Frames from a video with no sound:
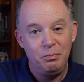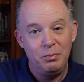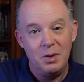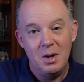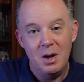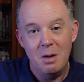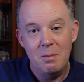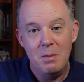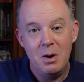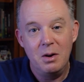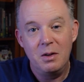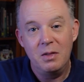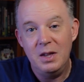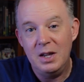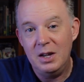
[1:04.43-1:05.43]

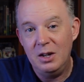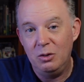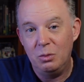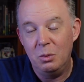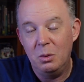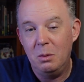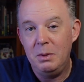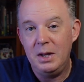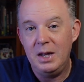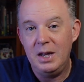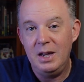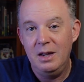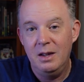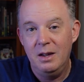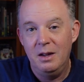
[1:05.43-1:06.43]
among these will
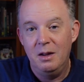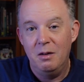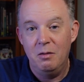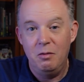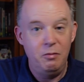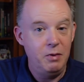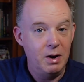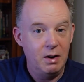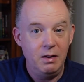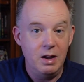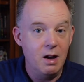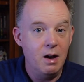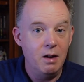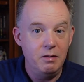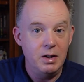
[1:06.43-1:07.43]
be fairly
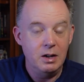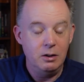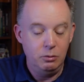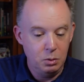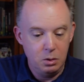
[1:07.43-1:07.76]
obvious.